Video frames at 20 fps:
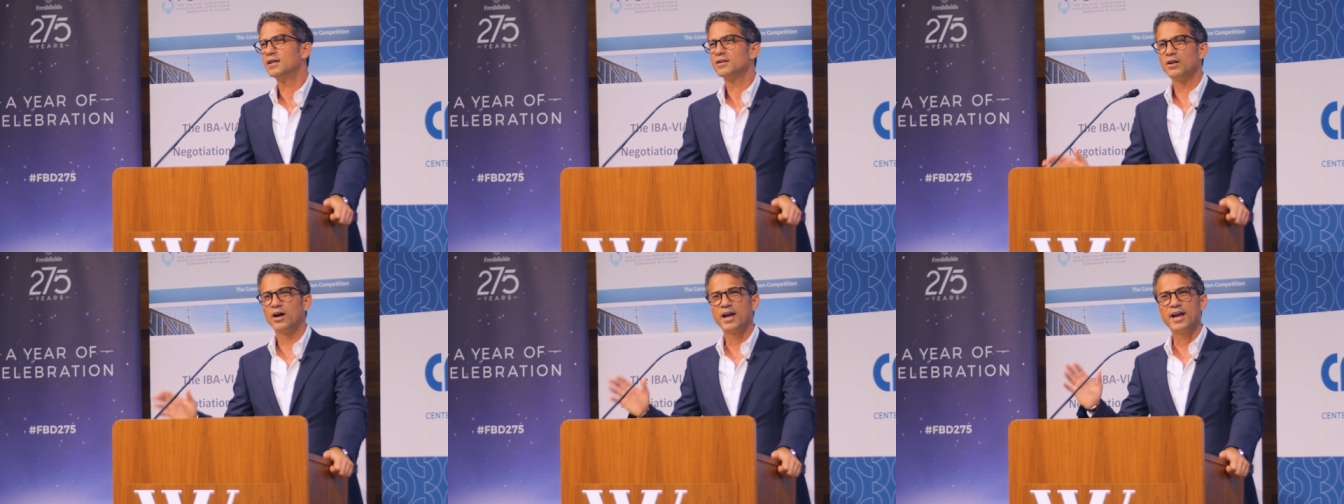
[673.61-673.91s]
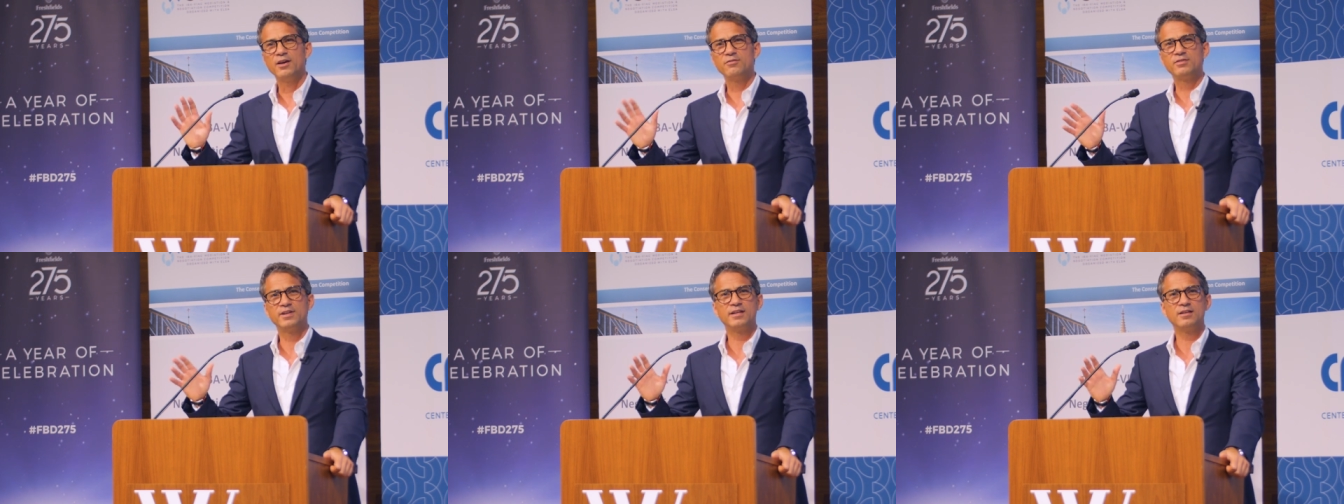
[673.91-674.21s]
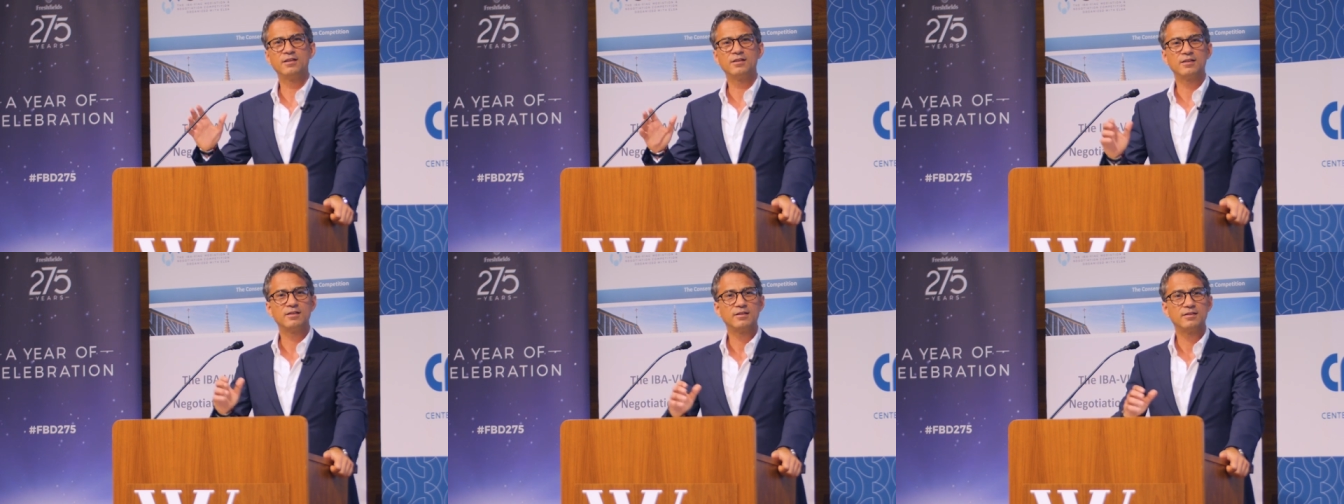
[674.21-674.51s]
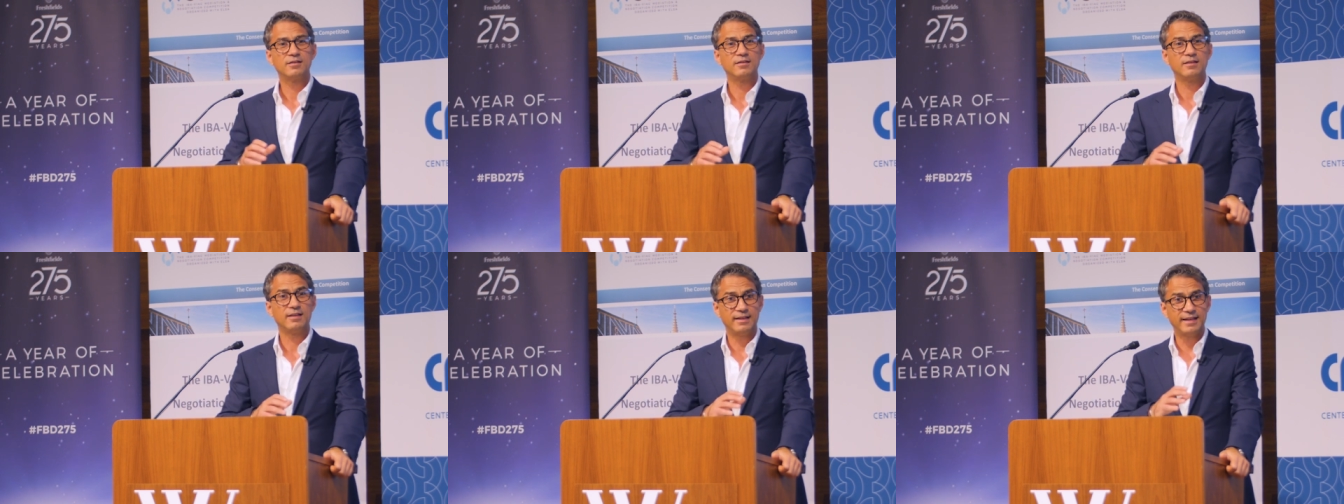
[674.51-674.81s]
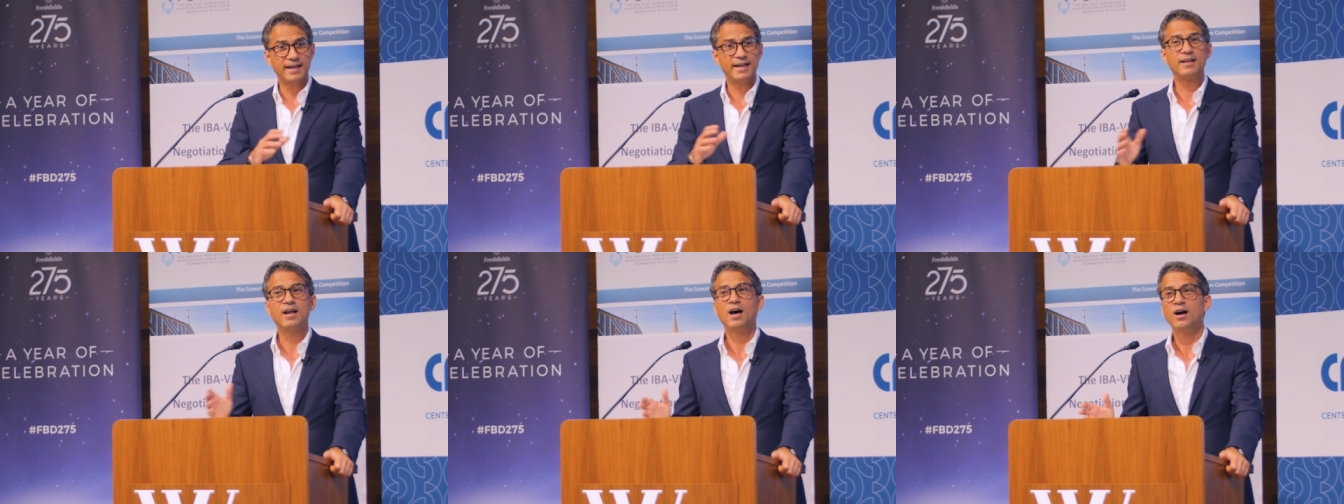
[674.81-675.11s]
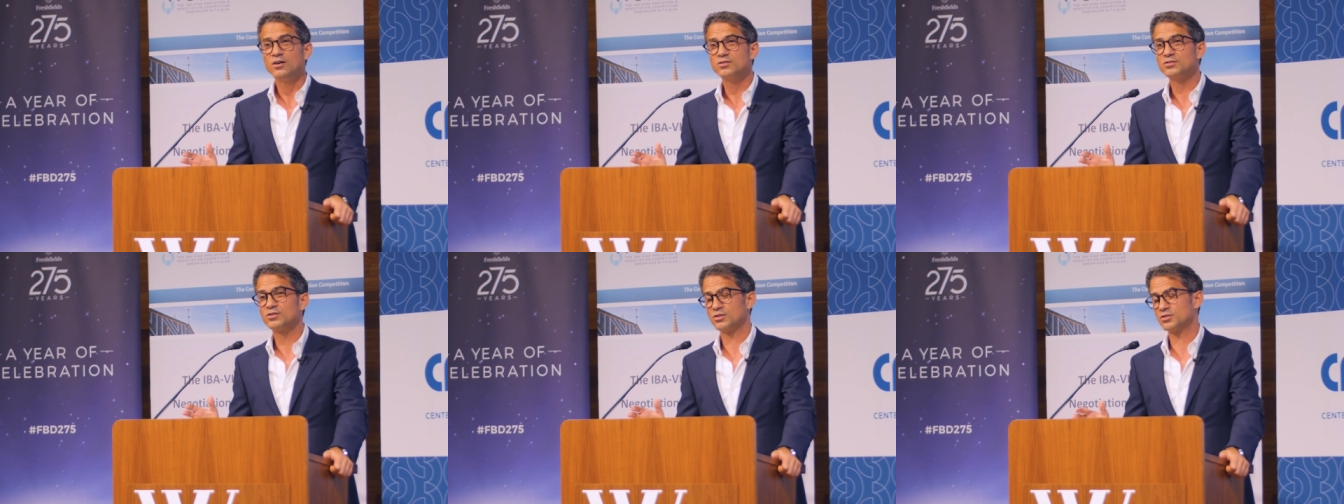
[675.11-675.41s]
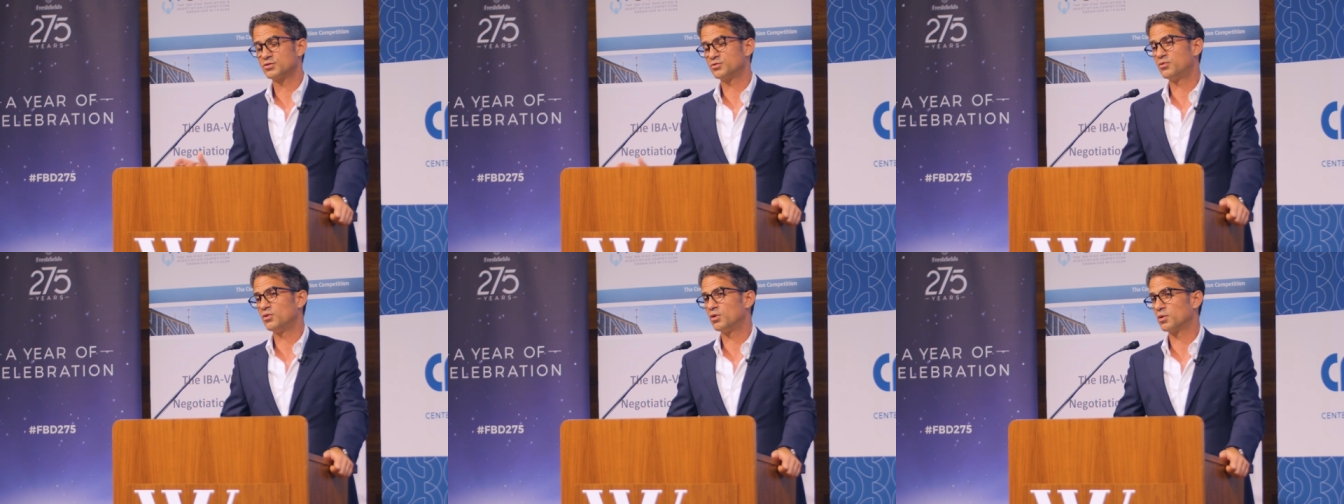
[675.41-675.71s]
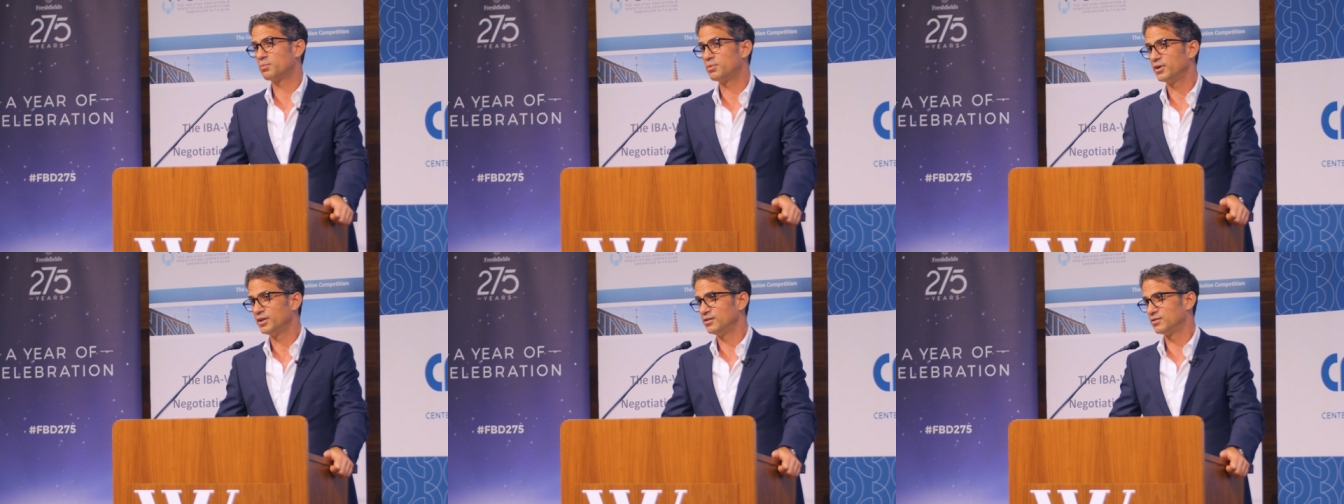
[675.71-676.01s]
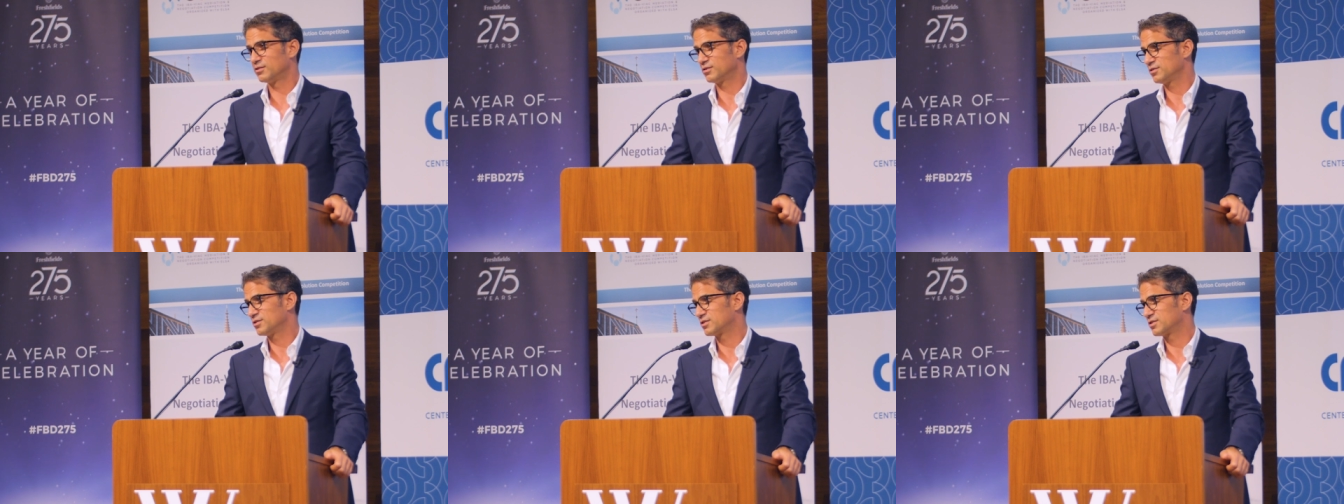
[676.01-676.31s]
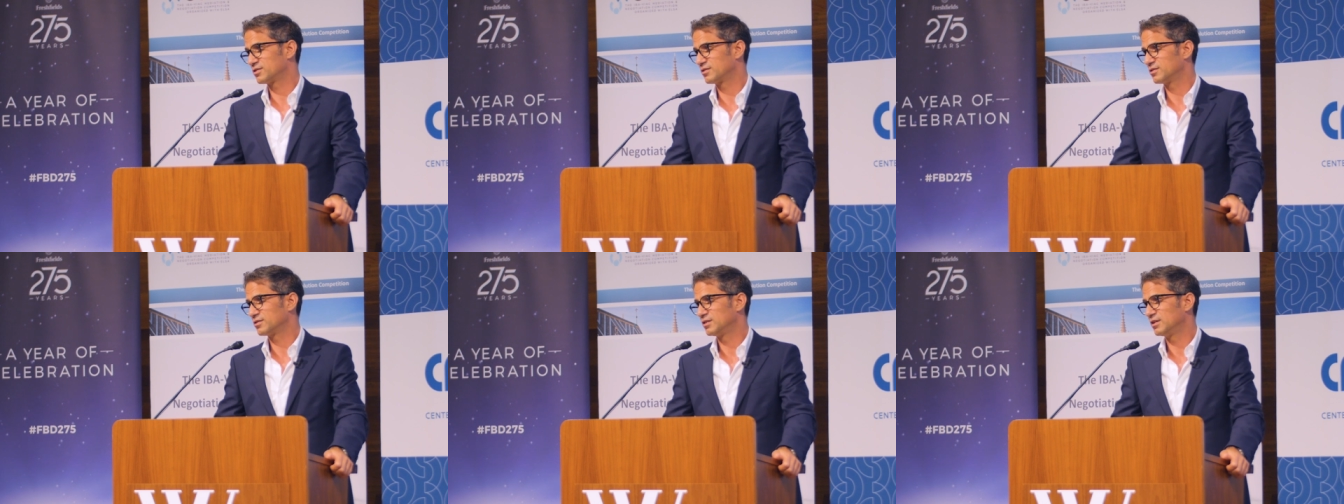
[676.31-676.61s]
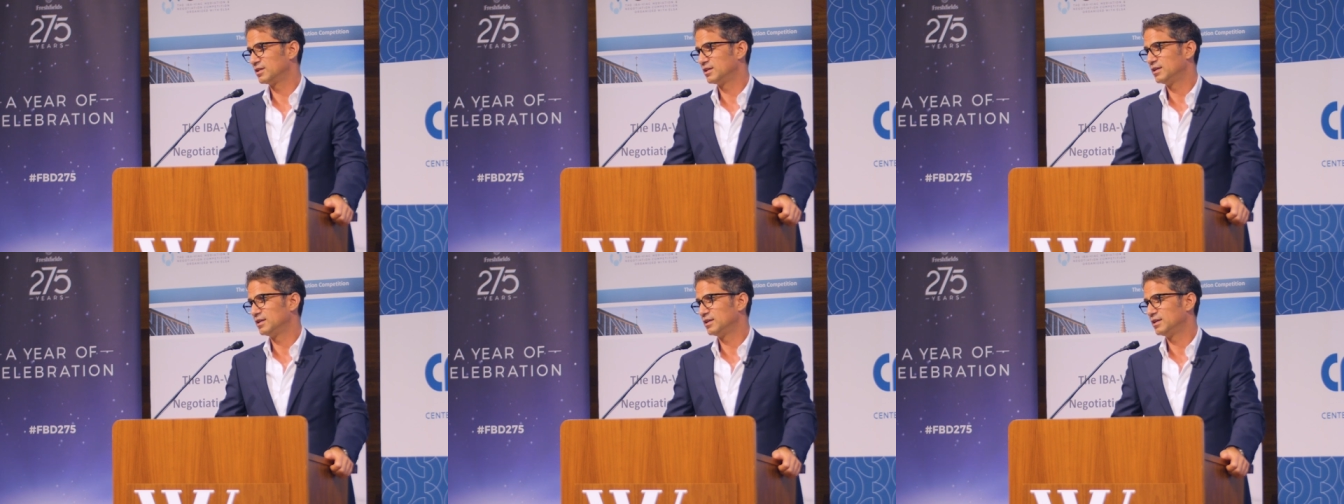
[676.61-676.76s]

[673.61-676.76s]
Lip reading: Now, having laid out those 4 pillars,